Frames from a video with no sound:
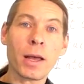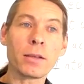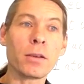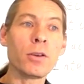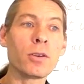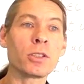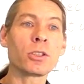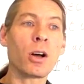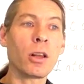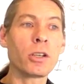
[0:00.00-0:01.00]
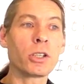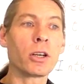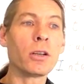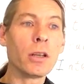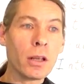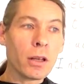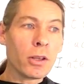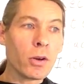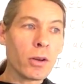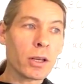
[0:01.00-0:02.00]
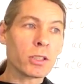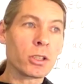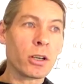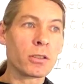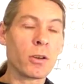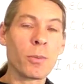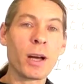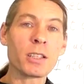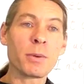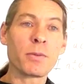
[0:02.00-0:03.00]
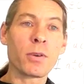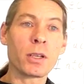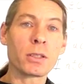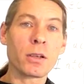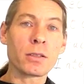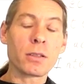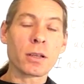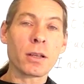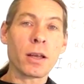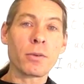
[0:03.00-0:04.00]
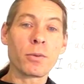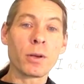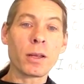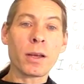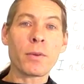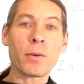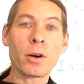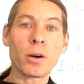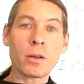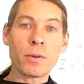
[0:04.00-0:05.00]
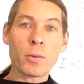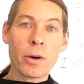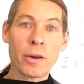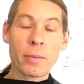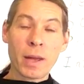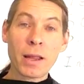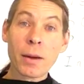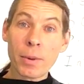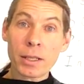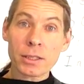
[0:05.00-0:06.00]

As a new astrologer, you only can charge so much before it starts looking like, really, I've never heard of you. Why would I pay that much?